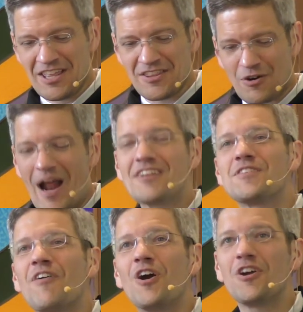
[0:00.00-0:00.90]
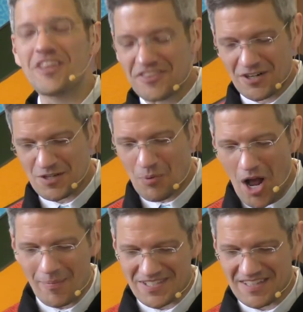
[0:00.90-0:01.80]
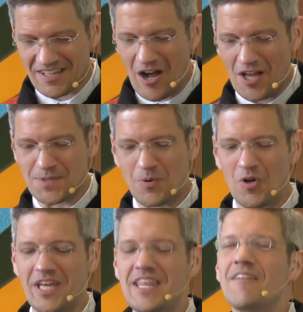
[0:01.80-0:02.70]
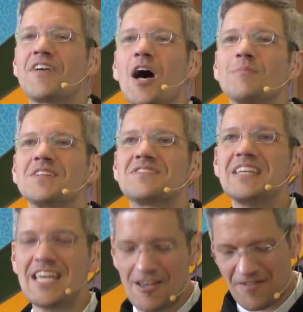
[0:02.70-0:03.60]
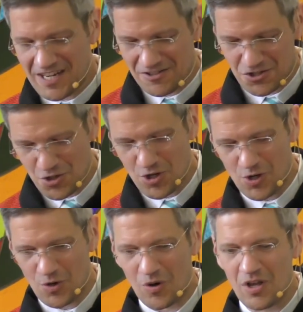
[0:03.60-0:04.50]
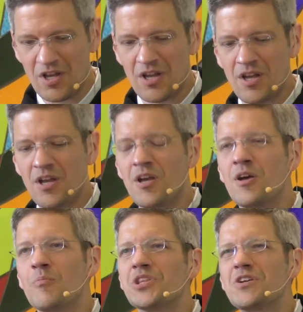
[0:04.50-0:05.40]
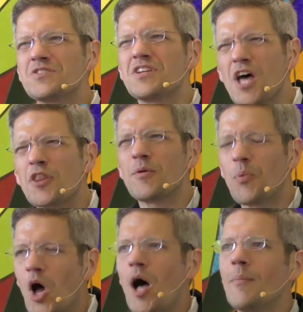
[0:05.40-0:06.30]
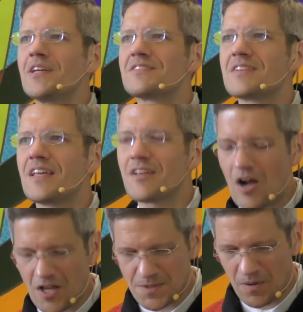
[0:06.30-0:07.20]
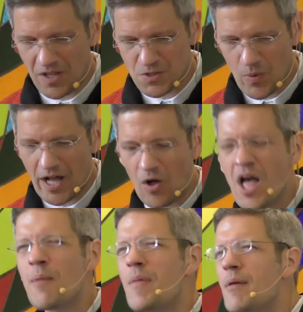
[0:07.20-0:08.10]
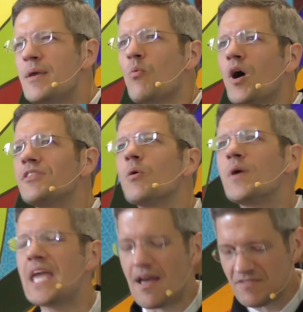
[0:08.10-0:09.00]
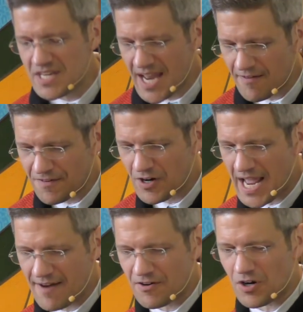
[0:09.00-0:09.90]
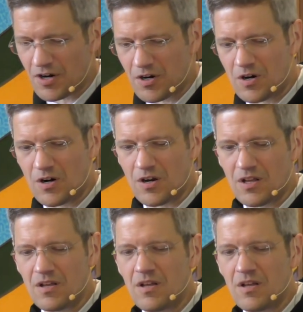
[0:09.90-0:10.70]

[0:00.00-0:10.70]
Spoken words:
The crowds have heard that there's a promise in the gospel, and they've come to see if it is true. But there's another promise in the gospel as well, maybe one that we have never, ever heard.